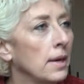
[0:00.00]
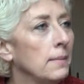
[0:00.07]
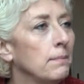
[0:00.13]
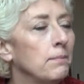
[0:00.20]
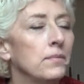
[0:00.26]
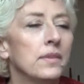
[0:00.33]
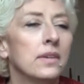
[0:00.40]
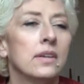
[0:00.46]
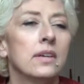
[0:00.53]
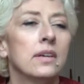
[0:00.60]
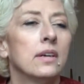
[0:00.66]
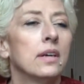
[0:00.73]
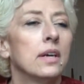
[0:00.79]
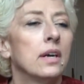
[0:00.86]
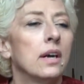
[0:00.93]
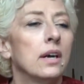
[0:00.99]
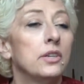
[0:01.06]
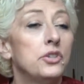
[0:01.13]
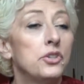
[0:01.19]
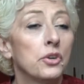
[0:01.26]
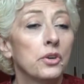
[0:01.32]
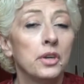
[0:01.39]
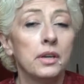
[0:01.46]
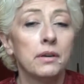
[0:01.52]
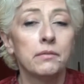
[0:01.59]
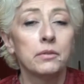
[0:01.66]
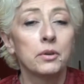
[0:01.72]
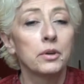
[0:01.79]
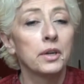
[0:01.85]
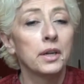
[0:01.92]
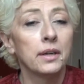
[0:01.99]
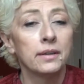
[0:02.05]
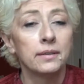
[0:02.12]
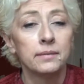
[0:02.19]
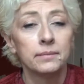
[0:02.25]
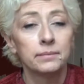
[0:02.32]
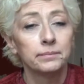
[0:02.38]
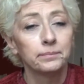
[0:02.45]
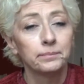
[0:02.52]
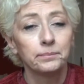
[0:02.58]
Right? A journey of learning